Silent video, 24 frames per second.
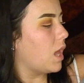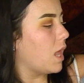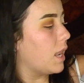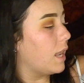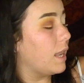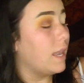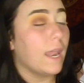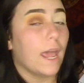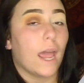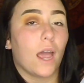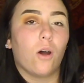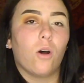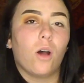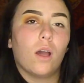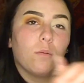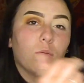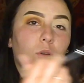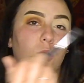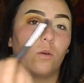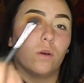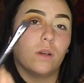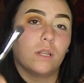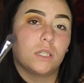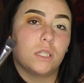Now I'm
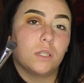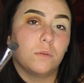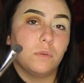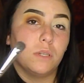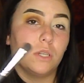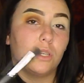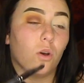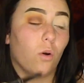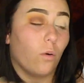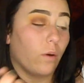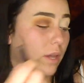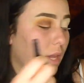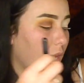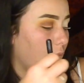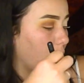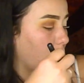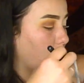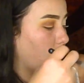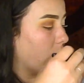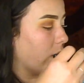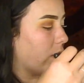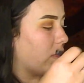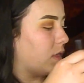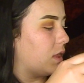going to be going
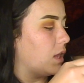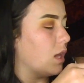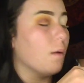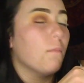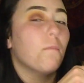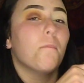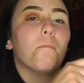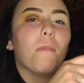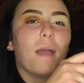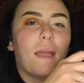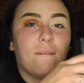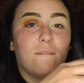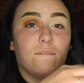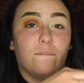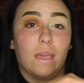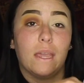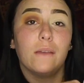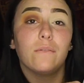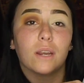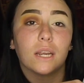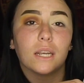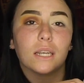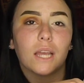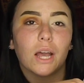in with the my
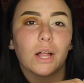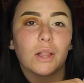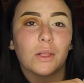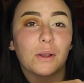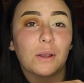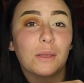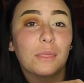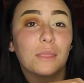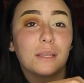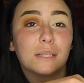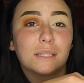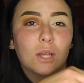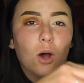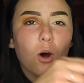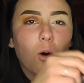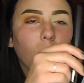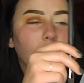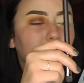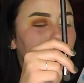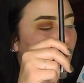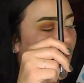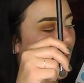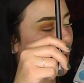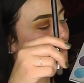favorite color in this
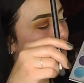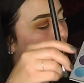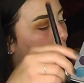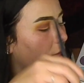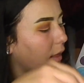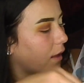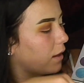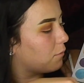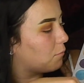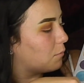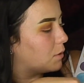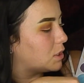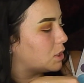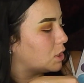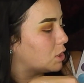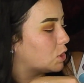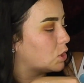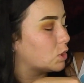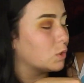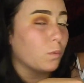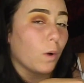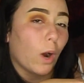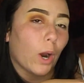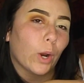whole entire palette, which is
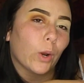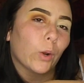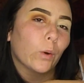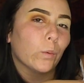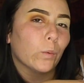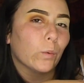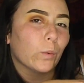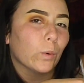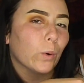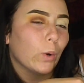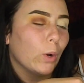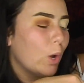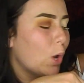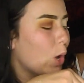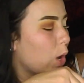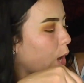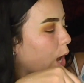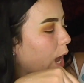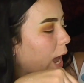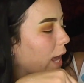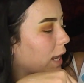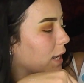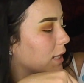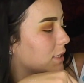Twerk.
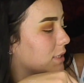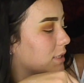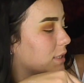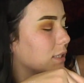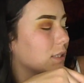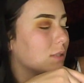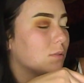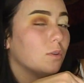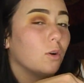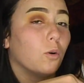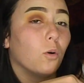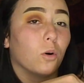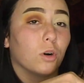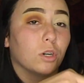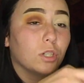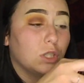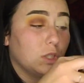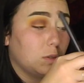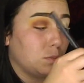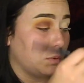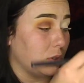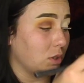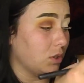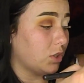And it's this
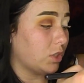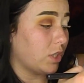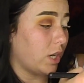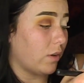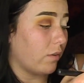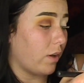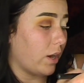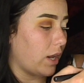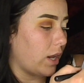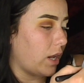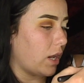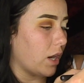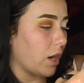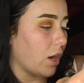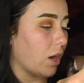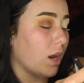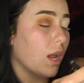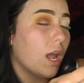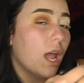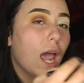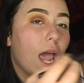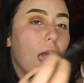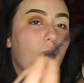gorgeous blue shade right here.